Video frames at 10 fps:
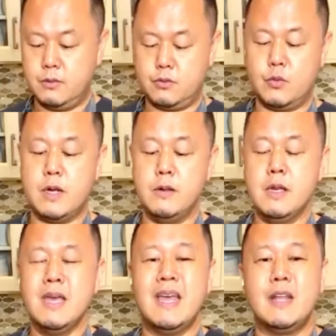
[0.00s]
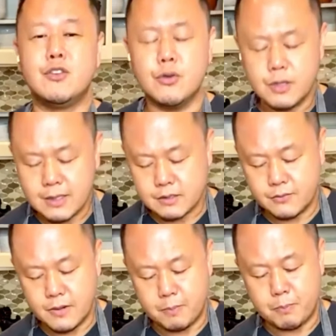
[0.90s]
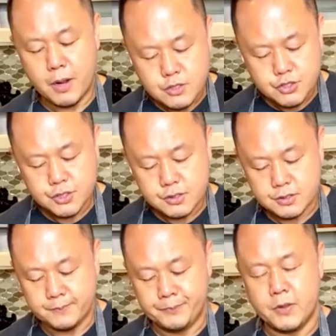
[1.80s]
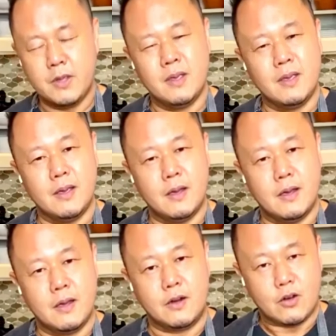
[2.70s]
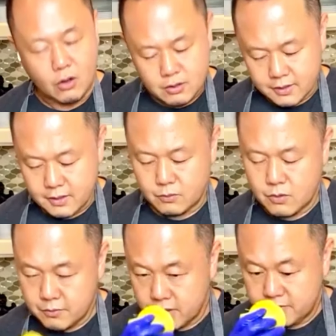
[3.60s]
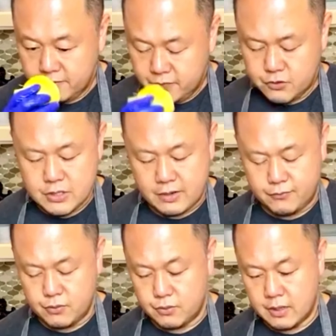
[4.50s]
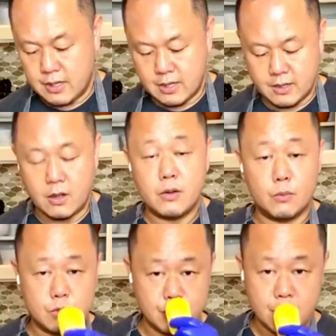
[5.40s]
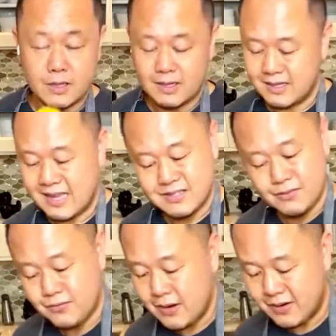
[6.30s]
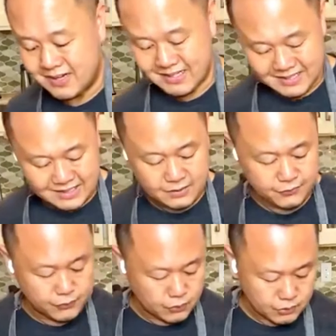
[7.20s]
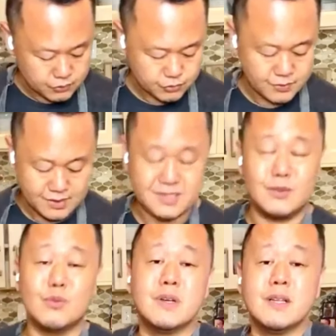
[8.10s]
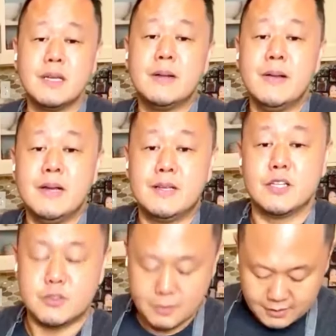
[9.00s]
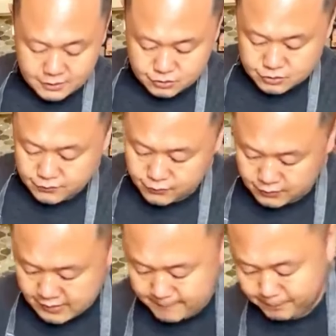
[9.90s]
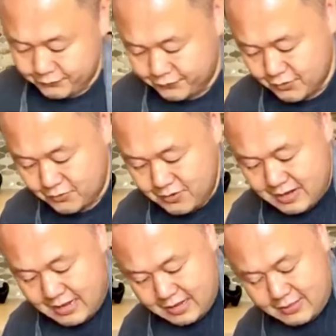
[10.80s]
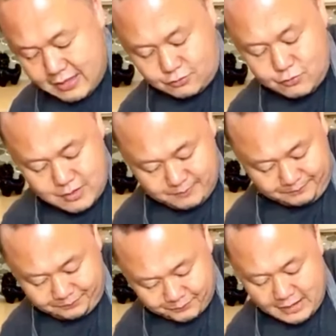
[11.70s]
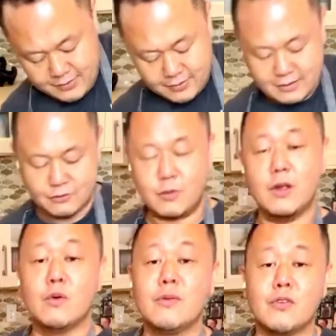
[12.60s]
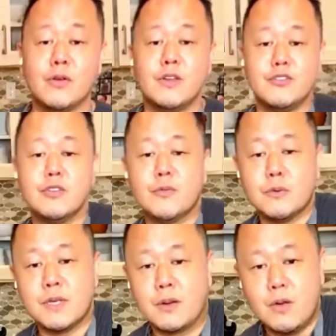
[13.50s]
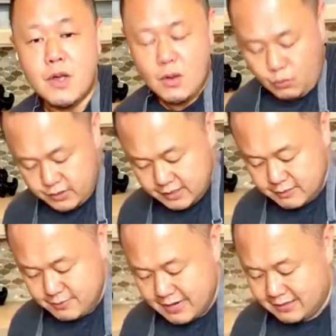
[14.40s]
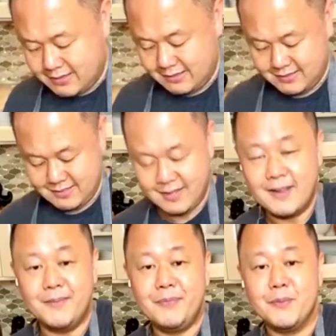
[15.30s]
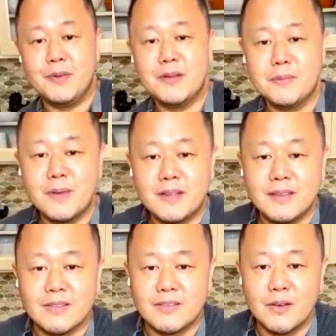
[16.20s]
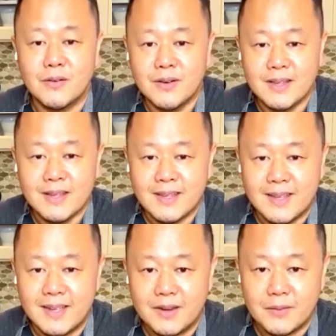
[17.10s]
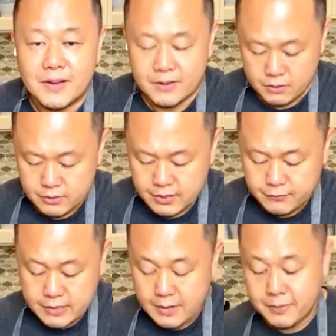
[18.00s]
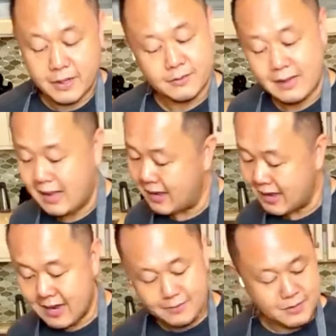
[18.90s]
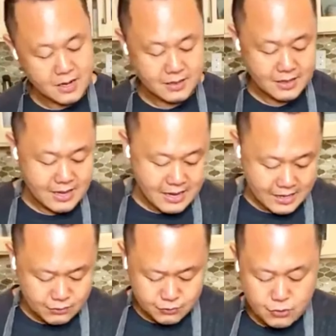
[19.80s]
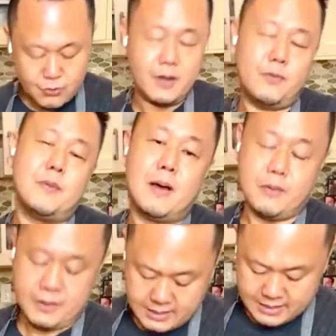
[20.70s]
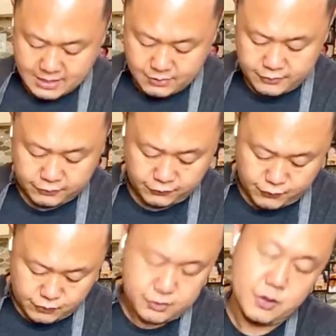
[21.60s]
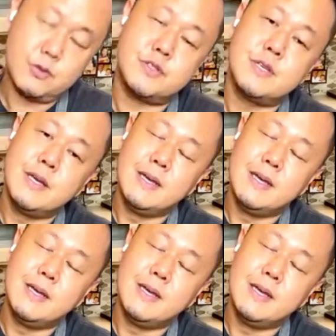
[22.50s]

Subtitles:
well. And durian has a very pungent, garlicky aroma. Jackfruit, once you cut it, it has a very clean floral sweetness. It really does smell like juicy fruit gum. So, and I think that's why whoever created juicy fruit was like, we need to make this. We need to make this. So anyway, okay for diabetics. I don't know enough about how this fructose